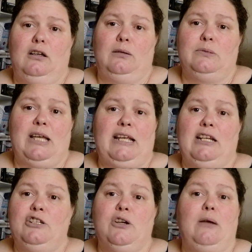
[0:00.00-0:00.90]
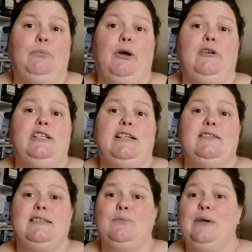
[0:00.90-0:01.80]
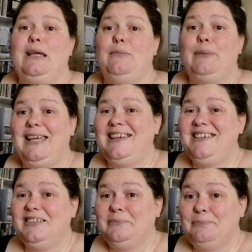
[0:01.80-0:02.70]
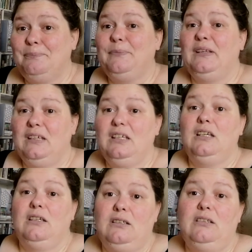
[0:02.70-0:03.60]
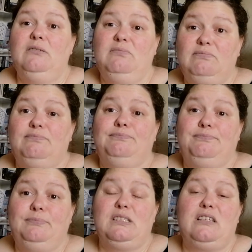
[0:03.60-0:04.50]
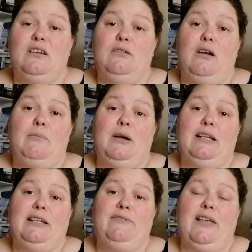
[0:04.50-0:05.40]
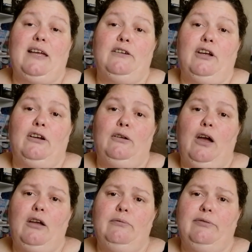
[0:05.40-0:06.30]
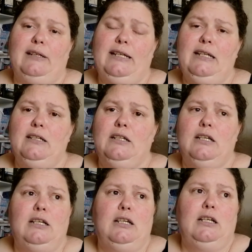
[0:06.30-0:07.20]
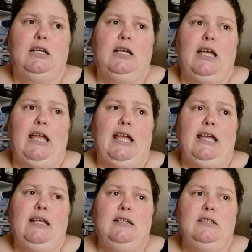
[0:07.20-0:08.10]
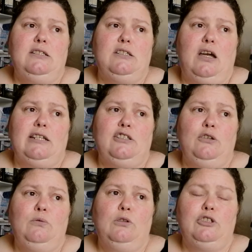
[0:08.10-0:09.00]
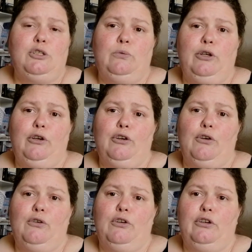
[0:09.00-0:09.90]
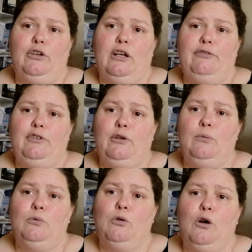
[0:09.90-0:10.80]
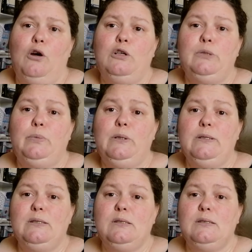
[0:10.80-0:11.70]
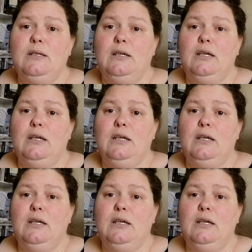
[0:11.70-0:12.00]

I'm taking a giant project somewhere bag. Yeah, so I might give that a go, hopefully. And I do want to work on a few more octopus.